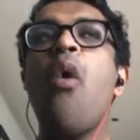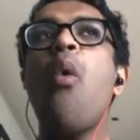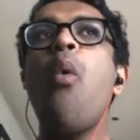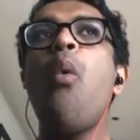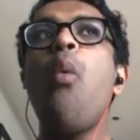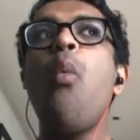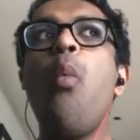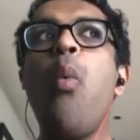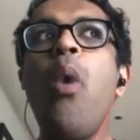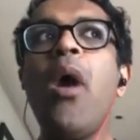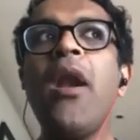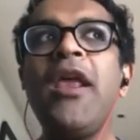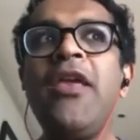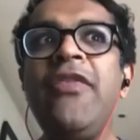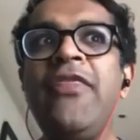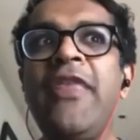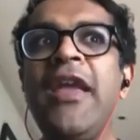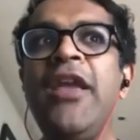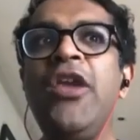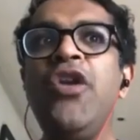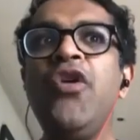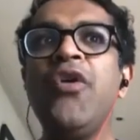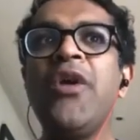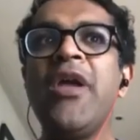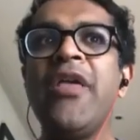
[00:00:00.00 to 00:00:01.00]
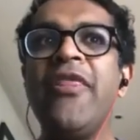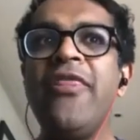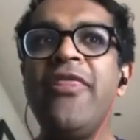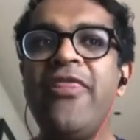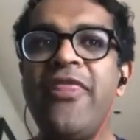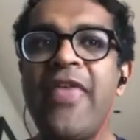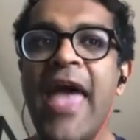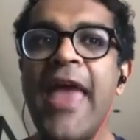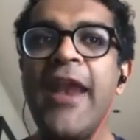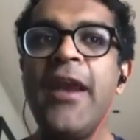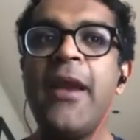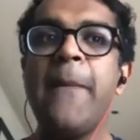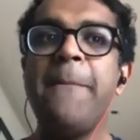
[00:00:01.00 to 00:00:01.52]
What I think you can
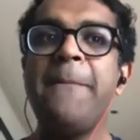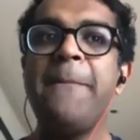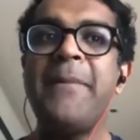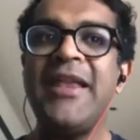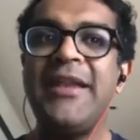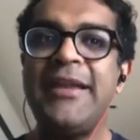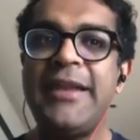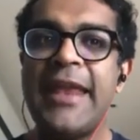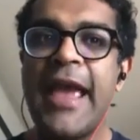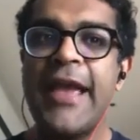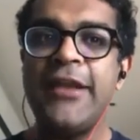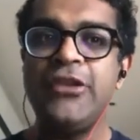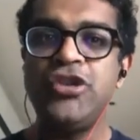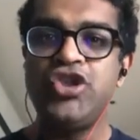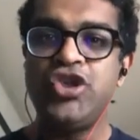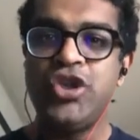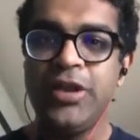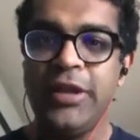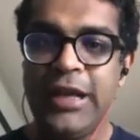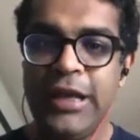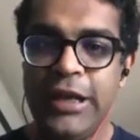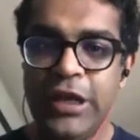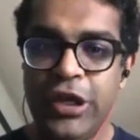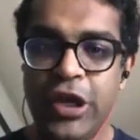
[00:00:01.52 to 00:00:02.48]
then potentially